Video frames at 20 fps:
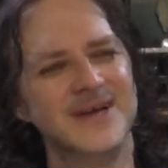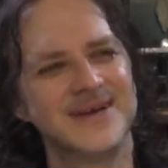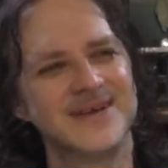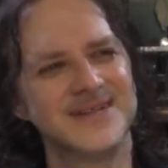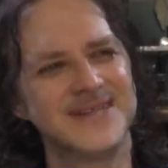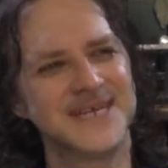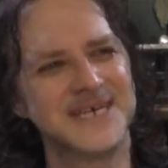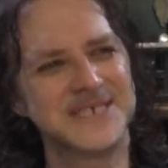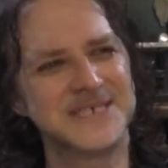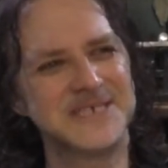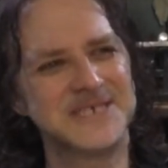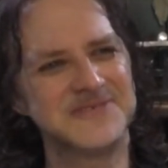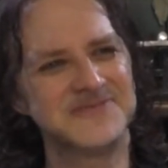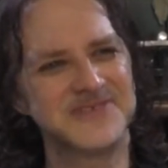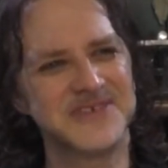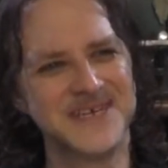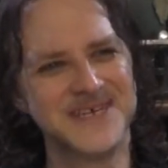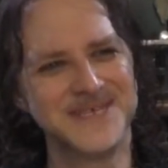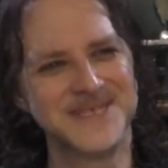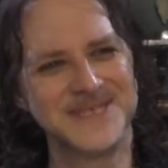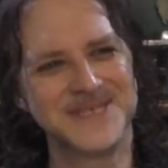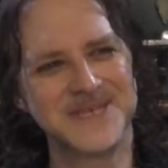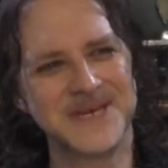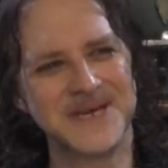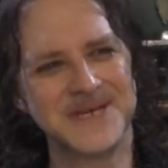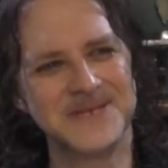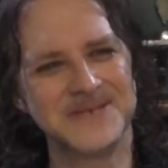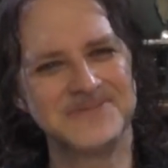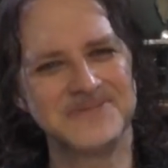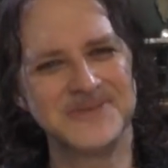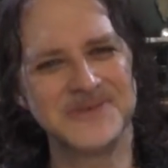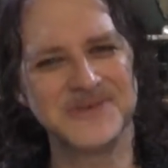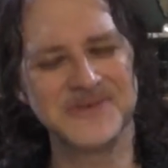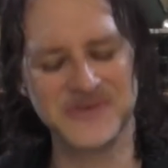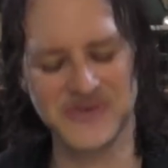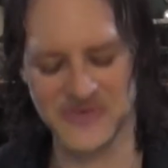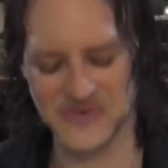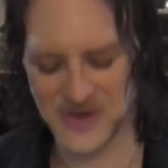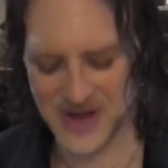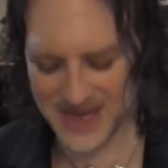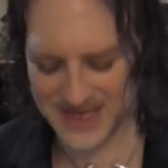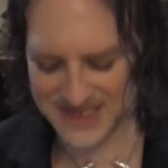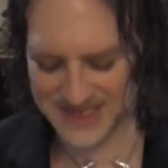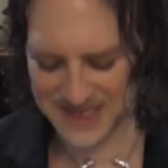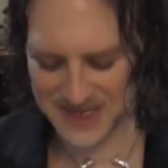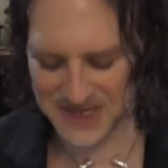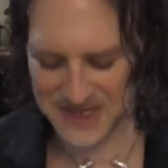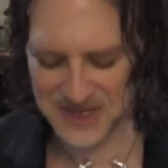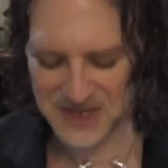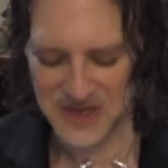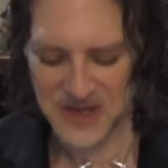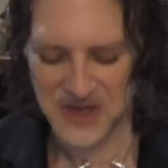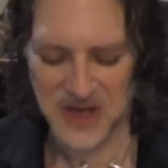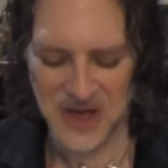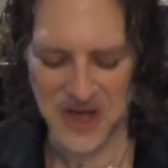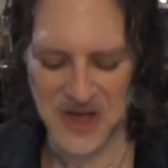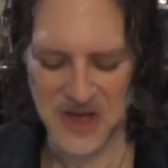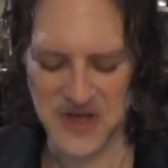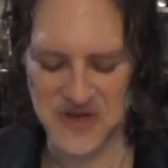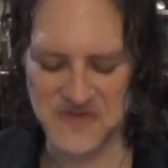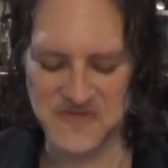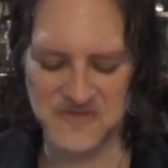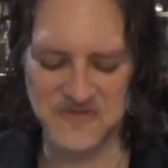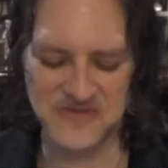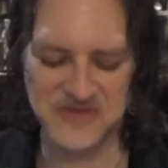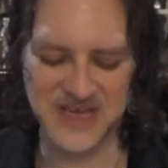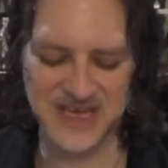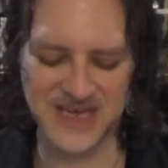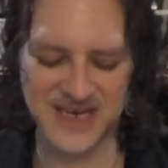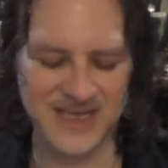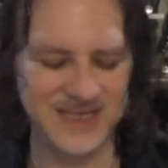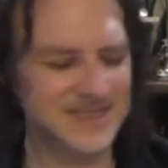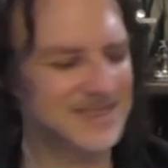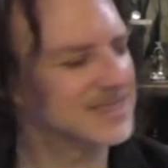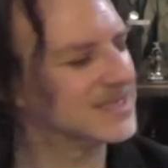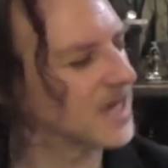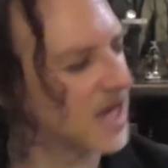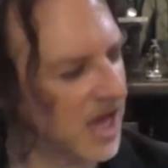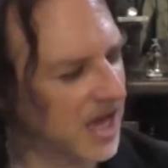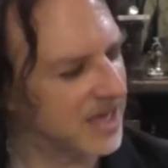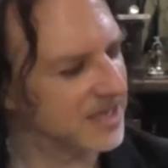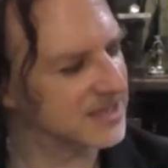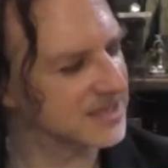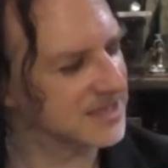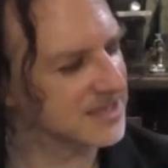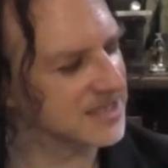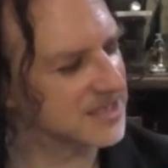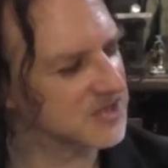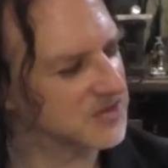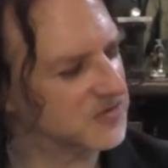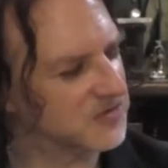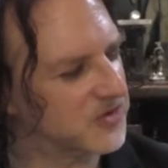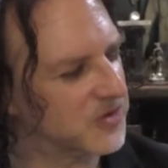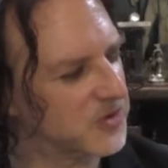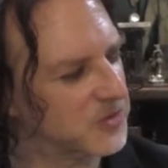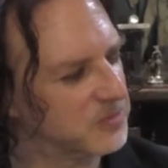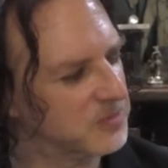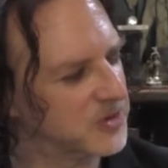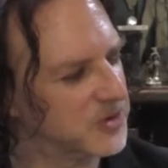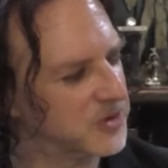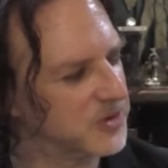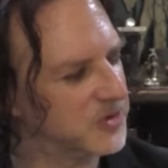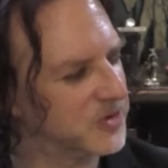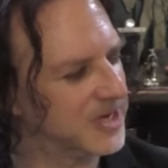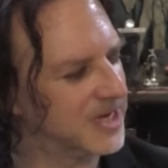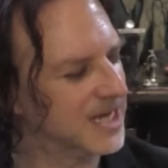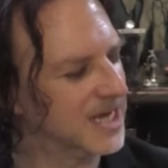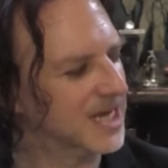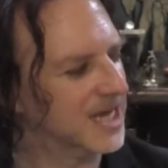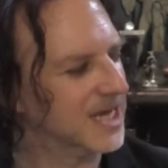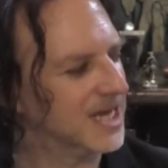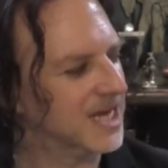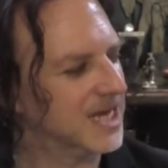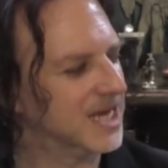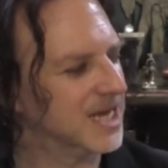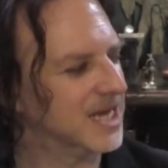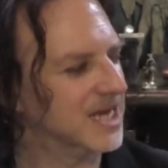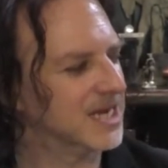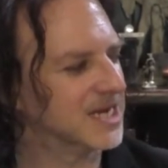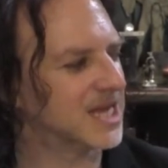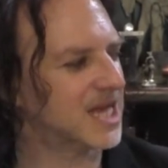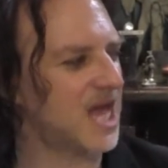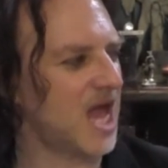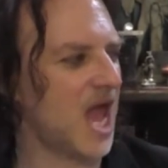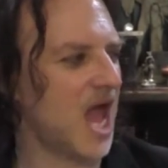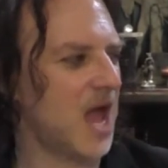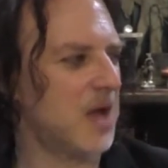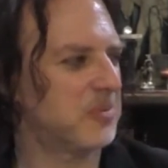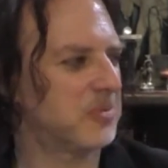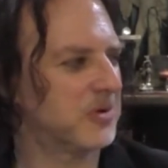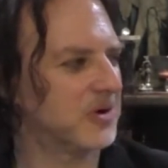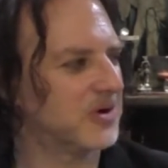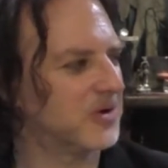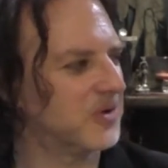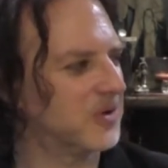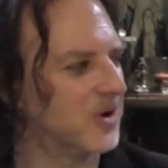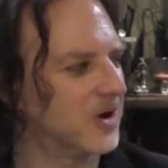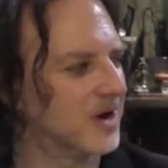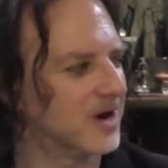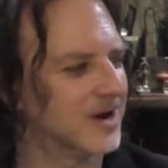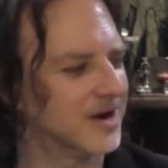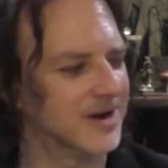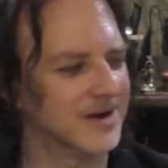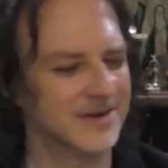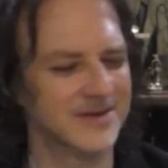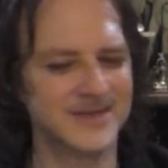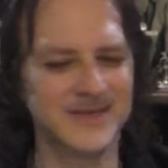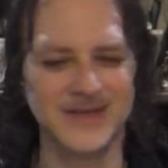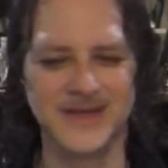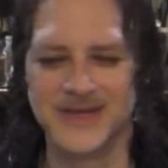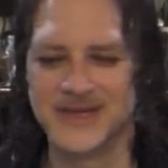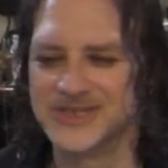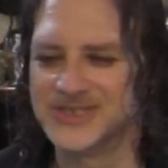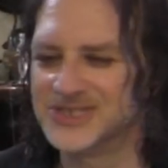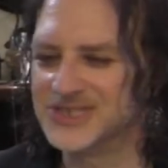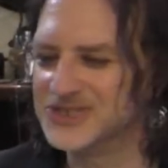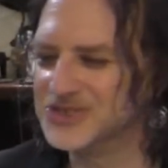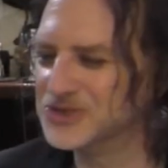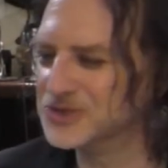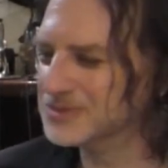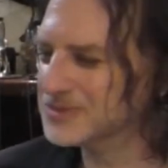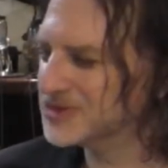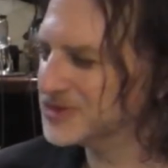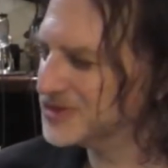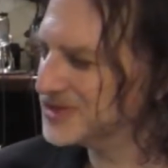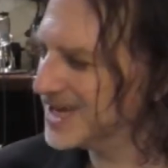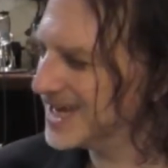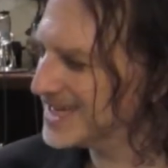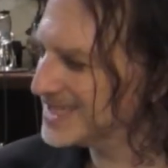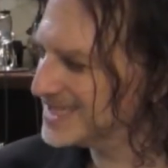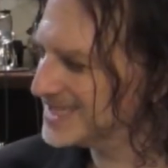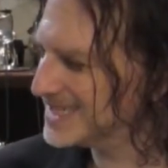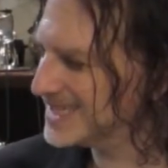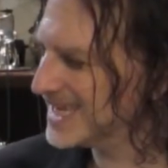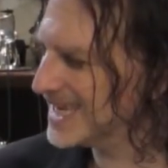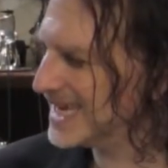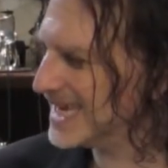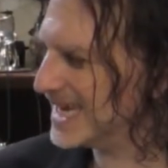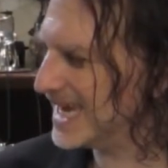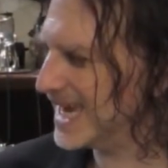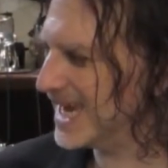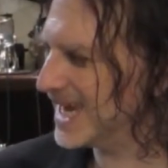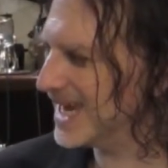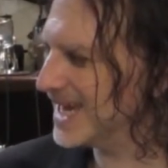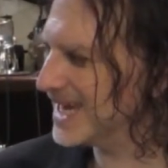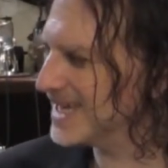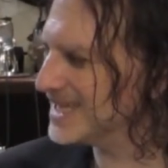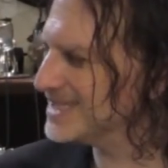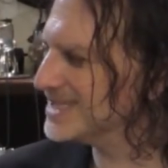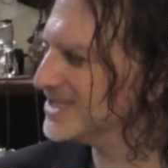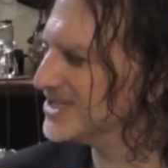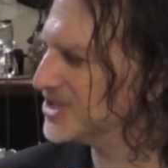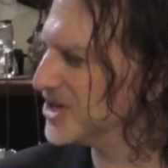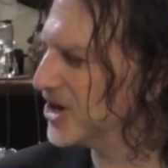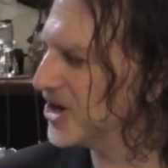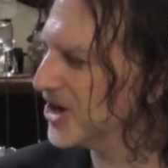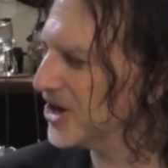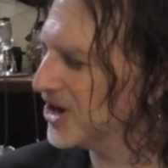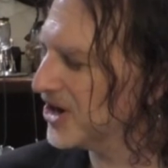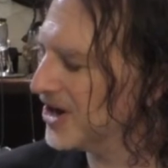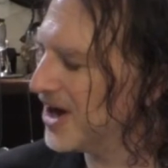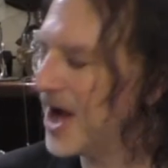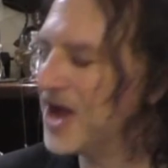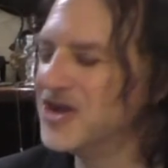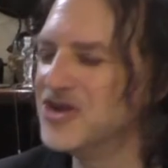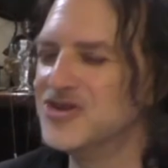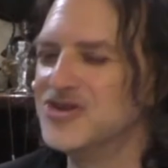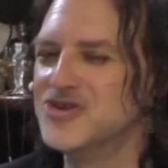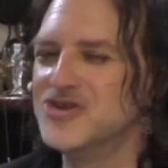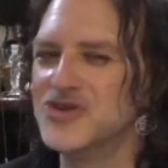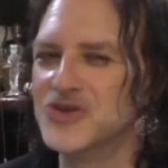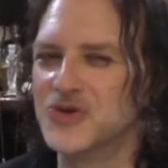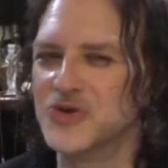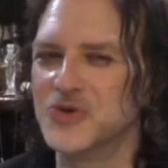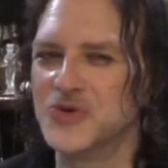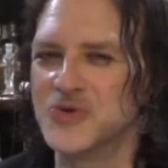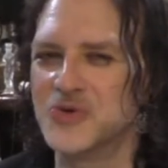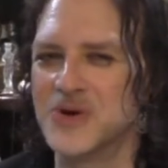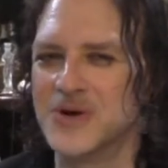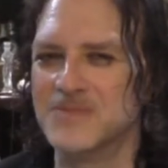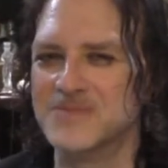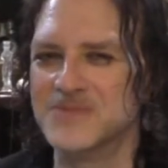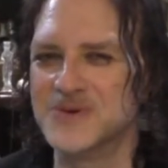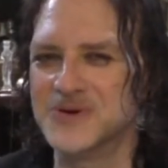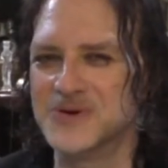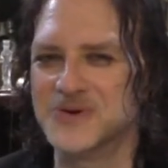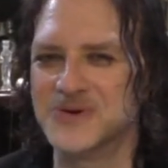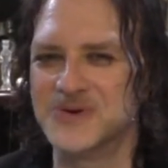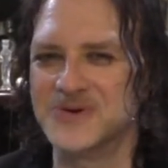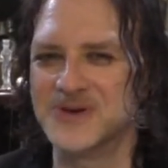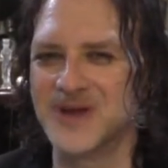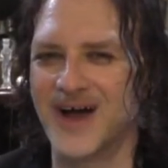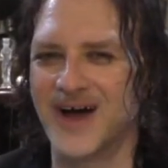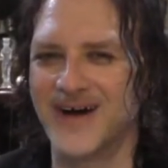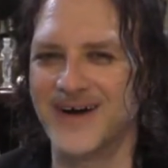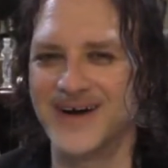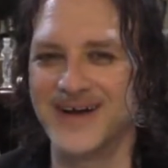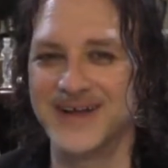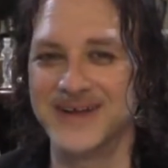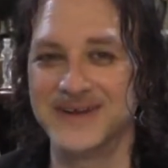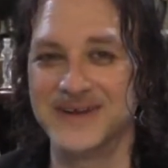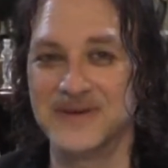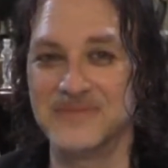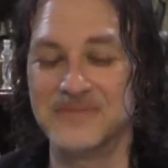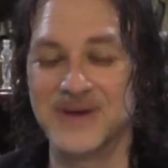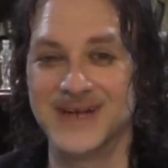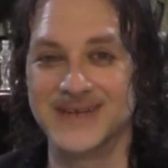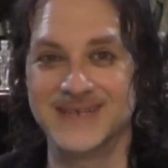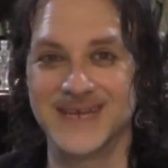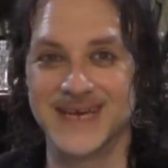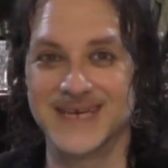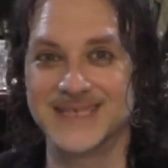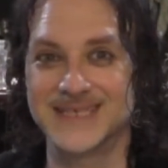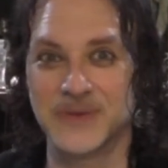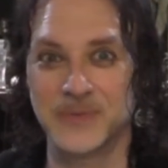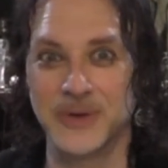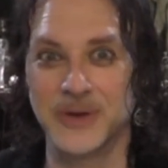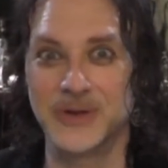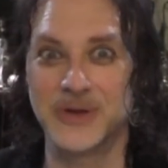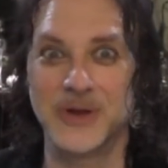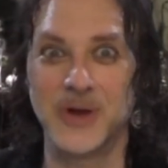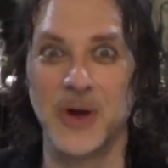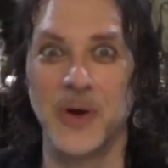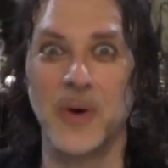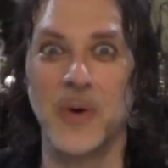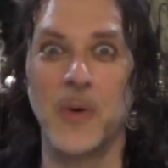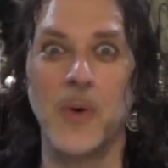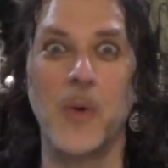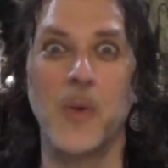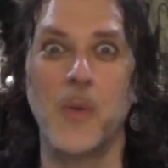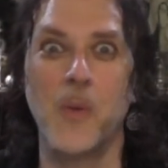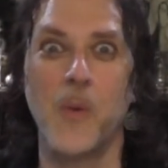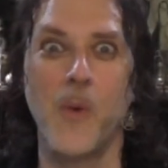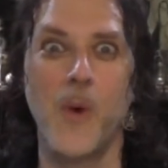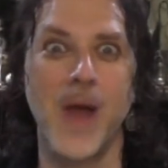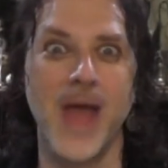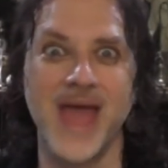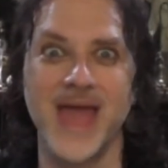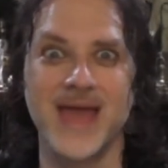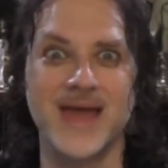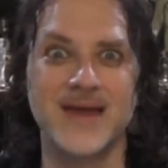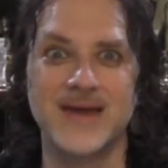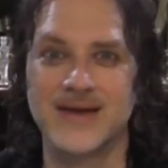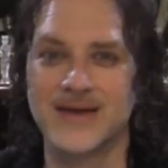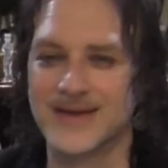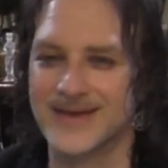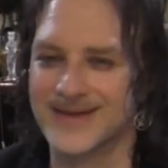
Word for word: collective sun, moon, rising, uh, Venus signs, this full moon in Capricorn to new moon next in Cancer, a new moon on Monday. Someone go wake.